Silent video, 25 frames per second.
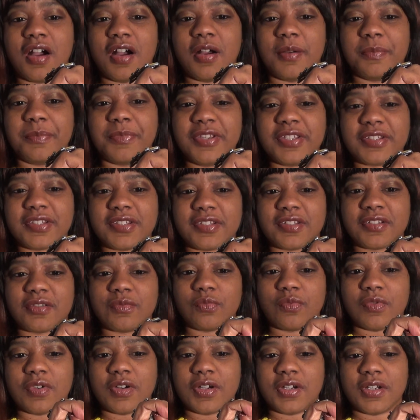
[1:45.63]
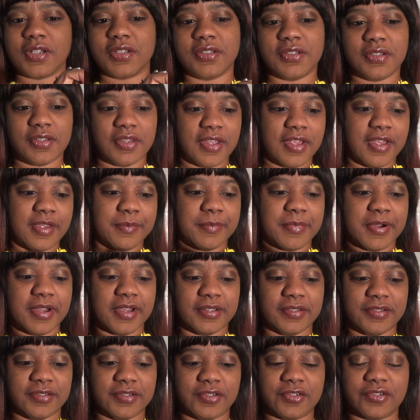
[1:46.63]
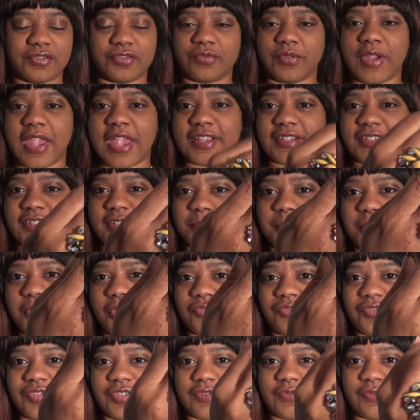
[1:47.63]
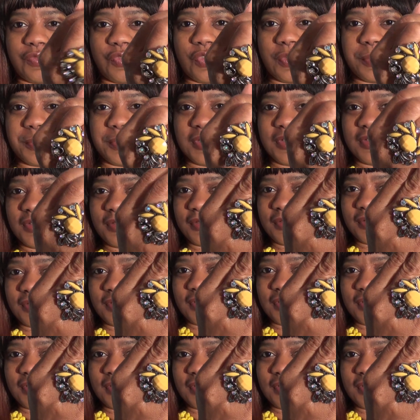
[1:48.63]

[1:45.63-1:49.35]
This is the one that my sister actually purchased for me.